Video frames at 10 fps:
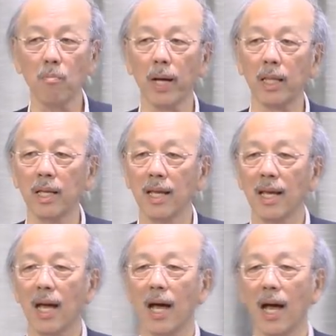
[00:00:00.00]
but,
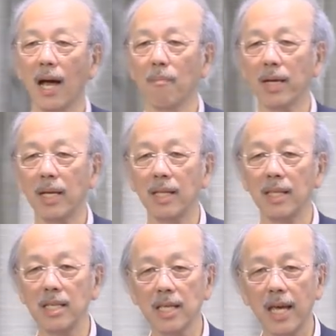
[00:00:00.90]
uh, but in
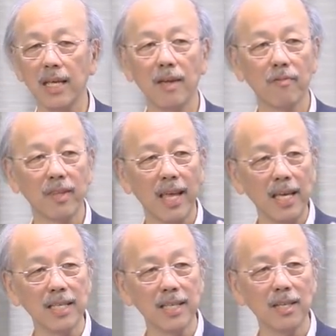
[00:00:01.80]
this case, if
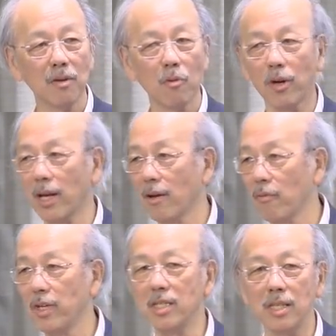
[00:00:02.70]
they see the water,
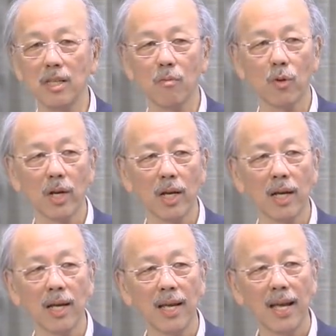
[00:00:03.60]
we see the
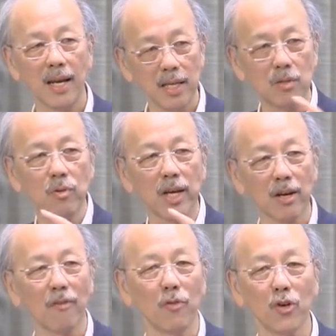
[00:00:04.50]
water, at least we are
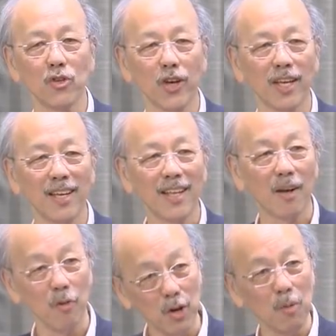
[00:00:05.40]
converging.
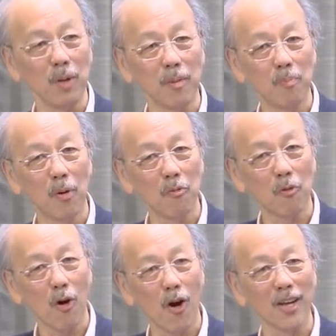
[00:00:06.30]
Uh, we could be both
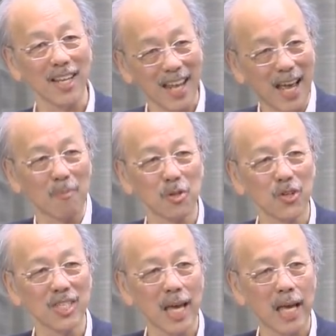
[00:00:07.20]
wrong in an
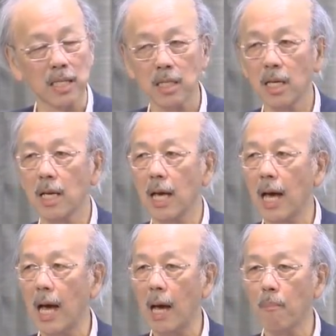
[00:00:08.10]
absolute sense,
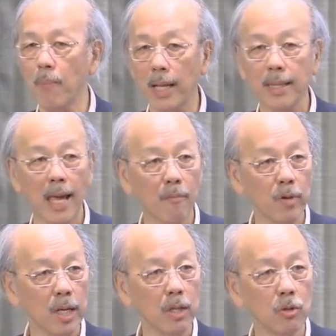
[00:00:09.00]
uh, but then
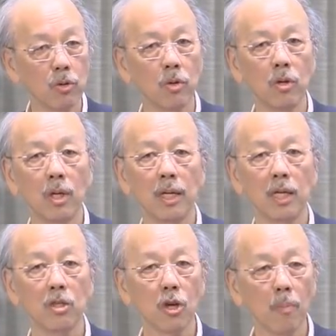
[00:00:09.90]
we need to
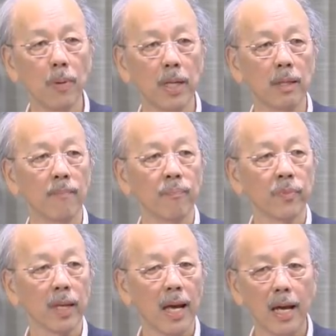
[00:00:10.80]
interpret
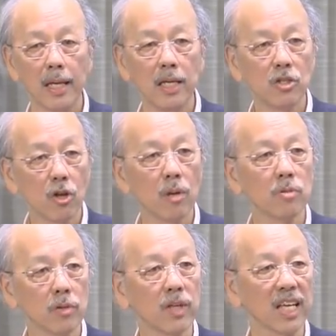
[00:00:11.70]
uh, in
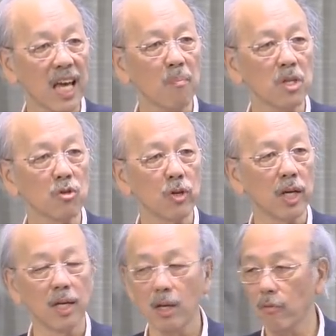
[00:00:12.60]
terms of the
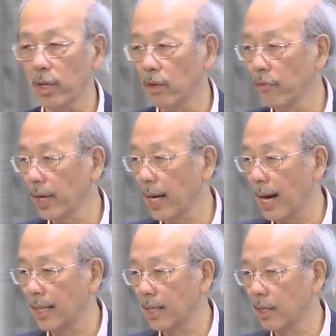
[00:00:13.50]
chemistry. One of the things
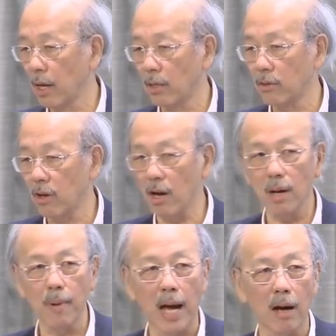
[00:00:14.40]
I did not talk
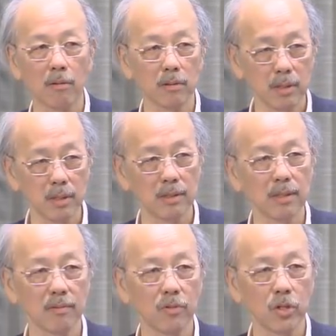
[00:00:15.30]
about,
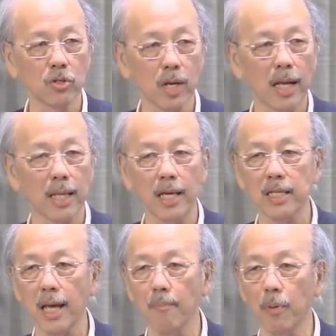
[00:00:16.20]
which are the
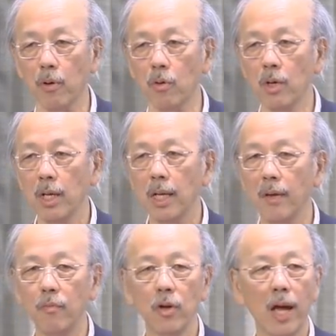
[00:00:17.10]
example,
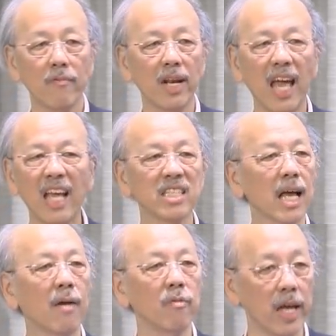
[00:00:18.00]
if you have an
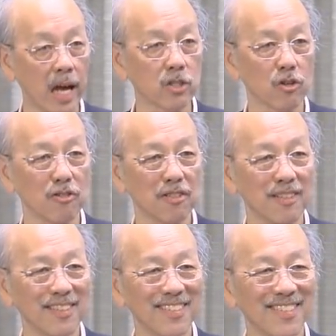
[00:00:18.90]
enzyme reactions,
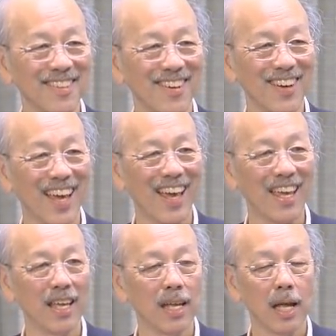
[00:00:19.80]

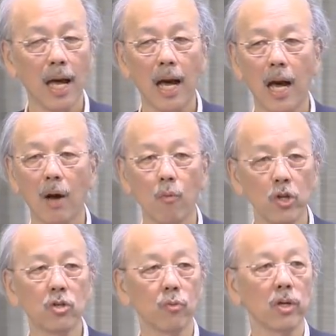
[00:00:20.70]
okay, uh,
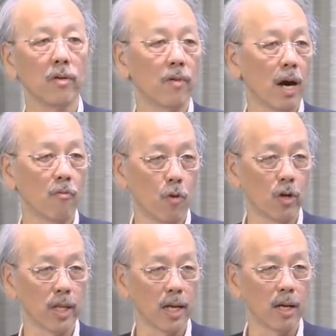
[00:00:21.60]
which will involve
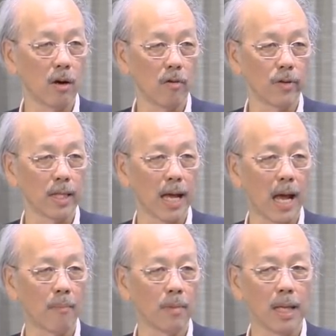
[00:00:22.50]
water
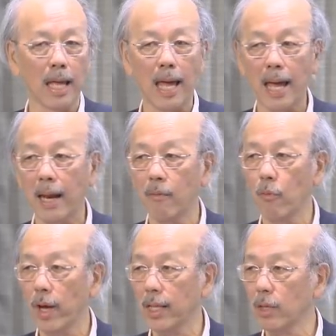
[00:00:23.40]
oftentimes. And
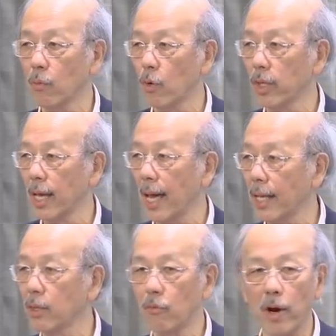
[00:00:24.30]
whether the water
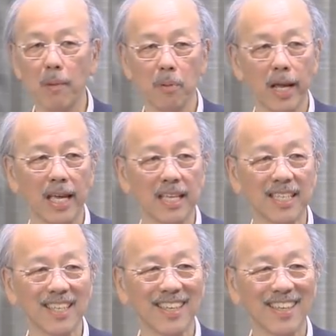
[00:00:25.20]
at the right place